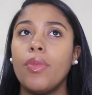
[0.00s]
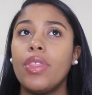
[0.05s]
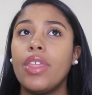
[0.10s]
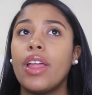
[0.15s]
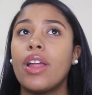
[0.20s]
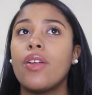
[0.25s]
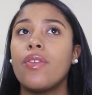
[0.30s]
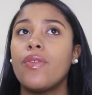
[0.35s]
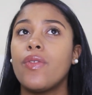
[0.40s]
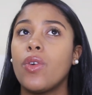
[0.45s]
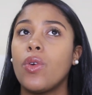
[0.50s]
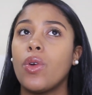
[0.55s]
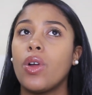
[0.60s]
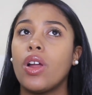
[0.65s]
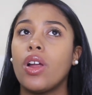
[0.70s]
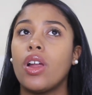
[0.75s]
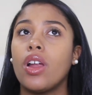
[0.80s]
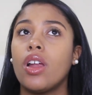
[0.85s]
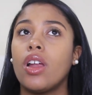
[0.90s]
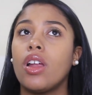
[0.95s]

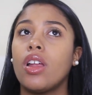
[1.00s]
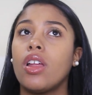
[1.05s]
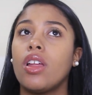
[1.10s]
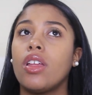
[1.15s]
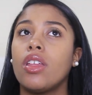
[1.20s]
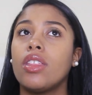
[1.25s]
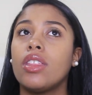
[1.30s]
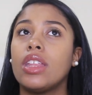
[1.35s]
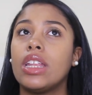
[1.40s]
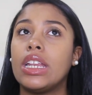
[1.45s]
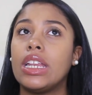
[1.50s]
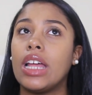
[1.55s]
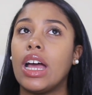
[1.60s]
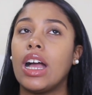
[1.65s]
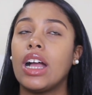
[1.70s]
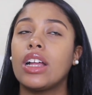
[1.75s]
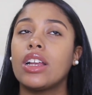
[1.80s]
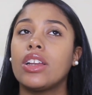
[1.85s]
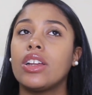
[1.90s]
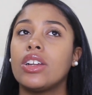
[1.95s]
Therefore, the
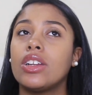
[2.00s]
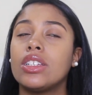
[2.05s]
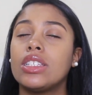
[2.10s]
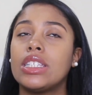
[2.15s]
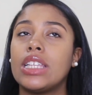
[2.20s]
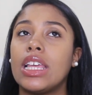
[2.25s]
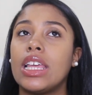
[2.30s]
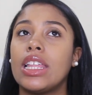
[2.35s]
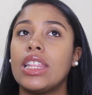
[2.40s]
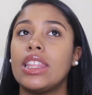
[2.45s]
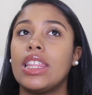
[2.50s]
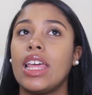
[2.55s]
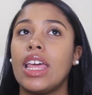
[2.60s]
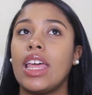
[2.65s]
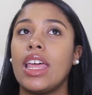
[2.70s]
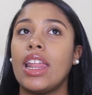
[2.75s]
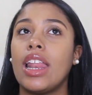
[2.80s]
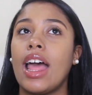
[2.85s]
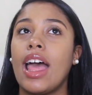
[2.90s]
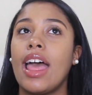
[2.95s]
doctor said
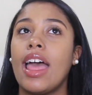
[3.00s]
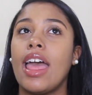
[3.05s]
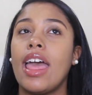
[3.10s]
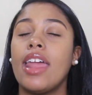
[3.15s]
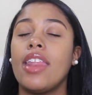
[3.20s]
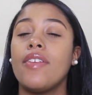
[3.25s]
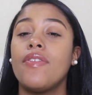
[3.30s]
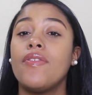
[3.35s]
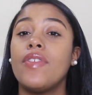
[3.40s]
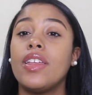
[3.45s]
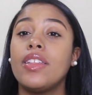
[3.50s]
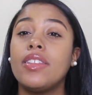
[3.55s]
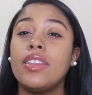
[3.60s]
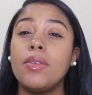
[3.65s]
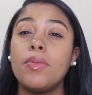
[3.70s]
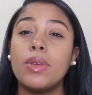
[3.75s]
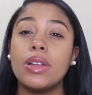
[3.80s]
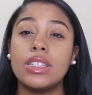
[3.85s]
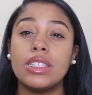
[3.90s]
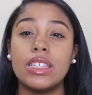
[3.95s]
that I had a
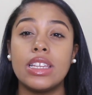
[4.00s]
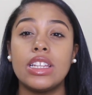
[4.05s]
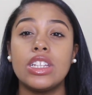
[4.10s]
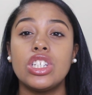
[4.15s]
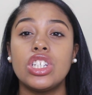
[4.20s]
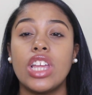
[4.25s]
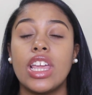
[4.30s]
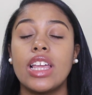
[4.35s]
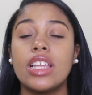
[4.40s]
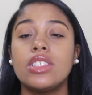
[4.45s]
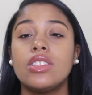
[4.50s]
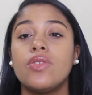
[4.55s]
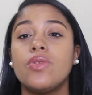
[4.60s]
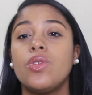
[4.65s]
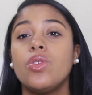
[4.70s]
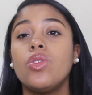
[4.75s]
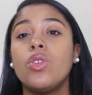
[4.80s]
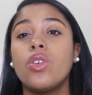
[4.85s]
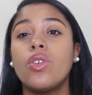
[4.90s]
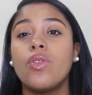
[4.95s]
50% chance
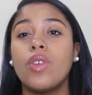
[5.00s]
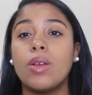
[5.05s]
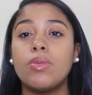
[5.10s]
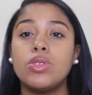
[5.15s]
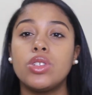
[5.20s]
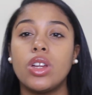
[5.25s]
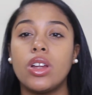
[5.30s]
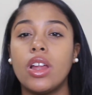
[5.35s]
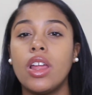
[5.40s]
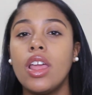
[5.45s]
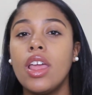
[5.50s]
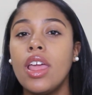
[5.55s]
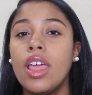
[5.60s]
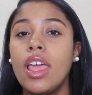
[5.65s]
of uterine rupture.